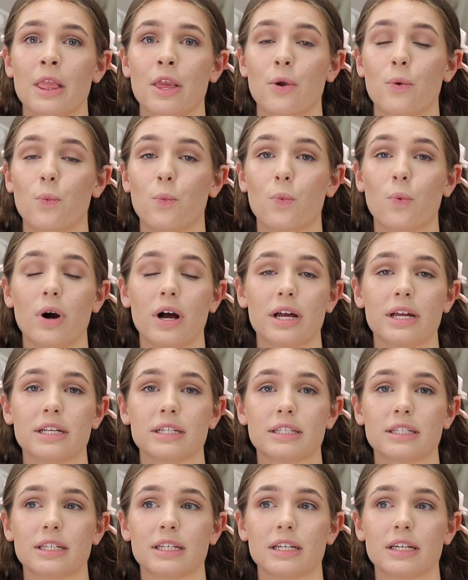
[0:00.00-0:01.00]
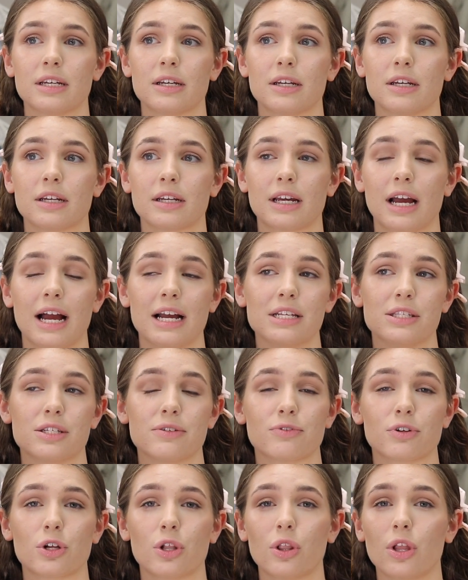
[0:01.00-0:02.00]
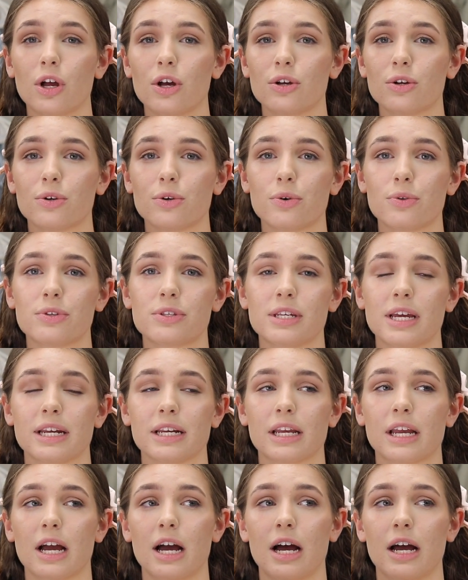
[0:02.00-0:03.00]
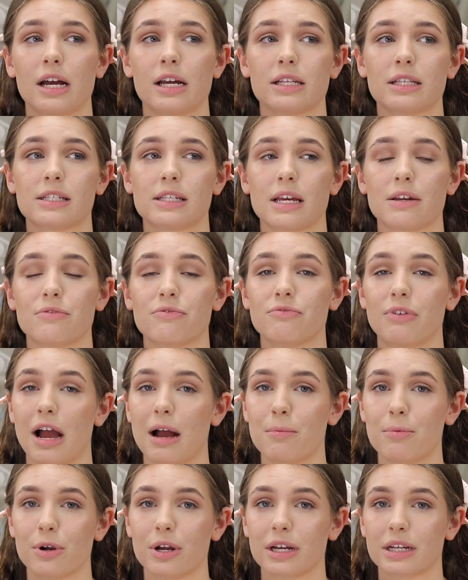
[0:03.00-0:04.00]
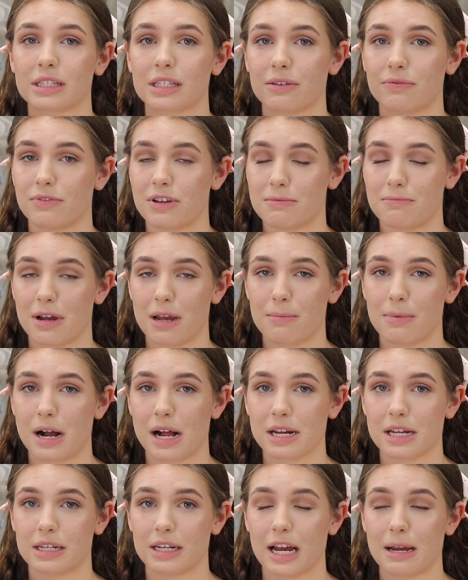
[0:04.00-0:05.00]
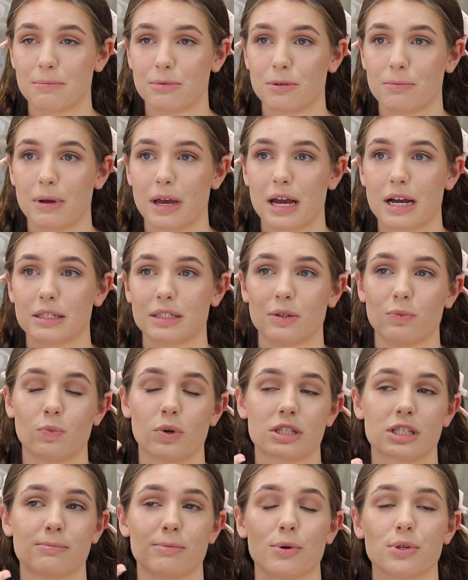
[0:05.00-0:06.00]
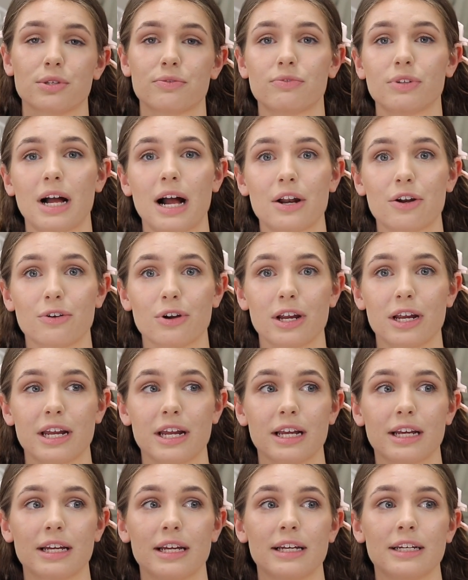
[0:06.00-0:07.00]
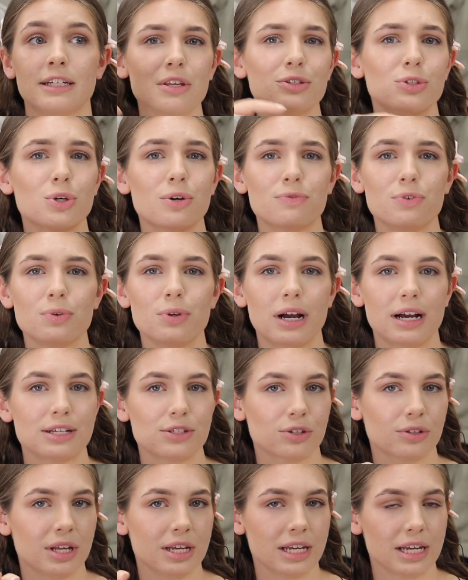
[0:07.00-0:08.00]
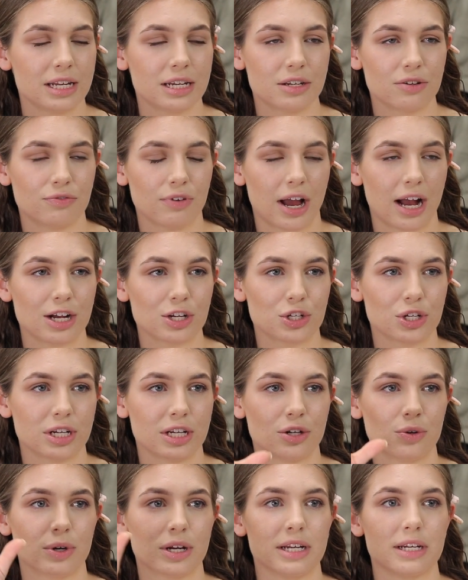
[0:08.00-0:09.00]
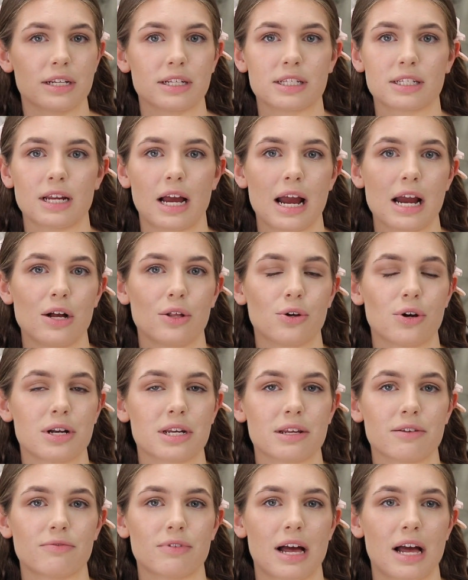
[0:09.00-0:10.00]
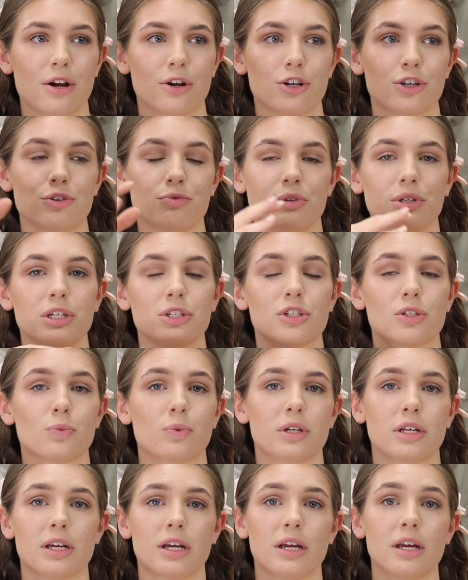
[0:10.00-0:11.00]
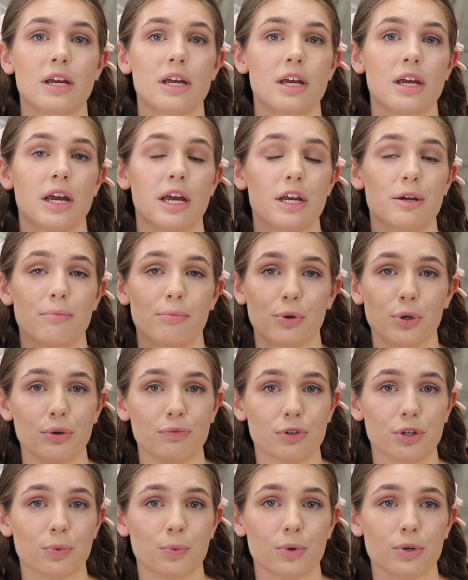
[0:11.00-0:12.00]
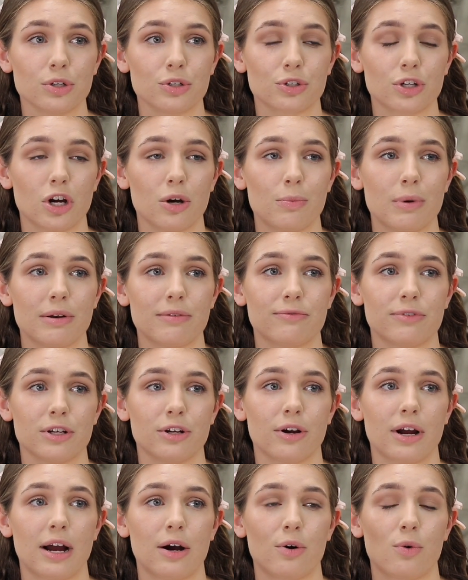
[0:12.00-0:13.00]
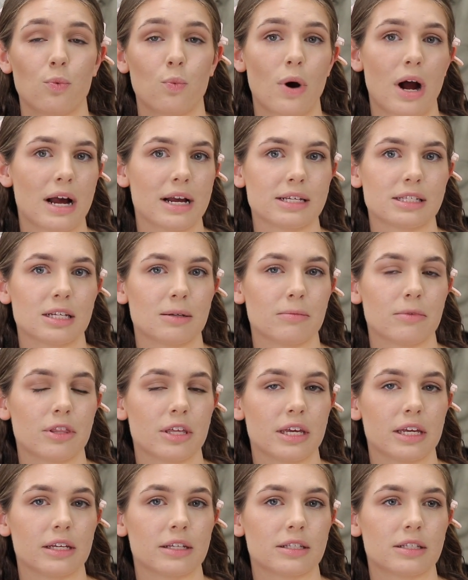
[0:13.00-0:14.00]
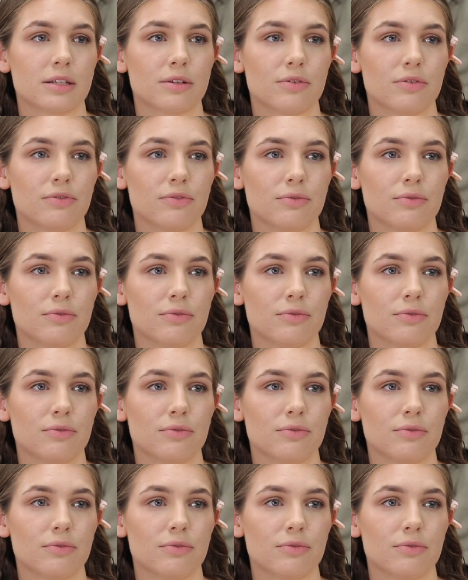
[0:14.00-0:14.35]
what kinds of clothes and cuts and fabrics fit my body type the best and what's most flattering. So if you guys are like into fashion or into style or any of that, or you really just want to improve your wardrobe and figure out why some things